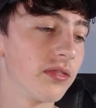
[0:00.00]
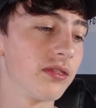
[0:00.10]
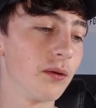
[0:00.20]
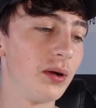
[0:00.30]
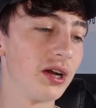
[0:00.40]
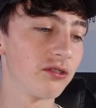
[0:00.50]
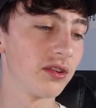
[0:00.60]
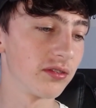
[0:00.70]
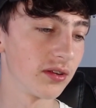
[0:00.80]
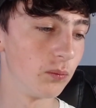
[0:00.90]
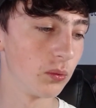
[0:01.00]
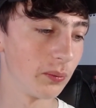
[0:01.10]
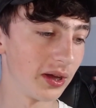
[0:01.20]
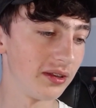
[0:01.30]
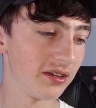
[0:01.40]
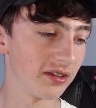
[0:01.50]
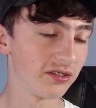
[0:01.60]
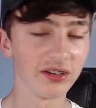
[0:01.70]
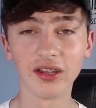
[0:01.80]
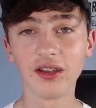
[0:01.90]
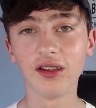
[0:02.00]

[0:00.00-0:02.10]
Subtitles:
to match the sum we paid initially.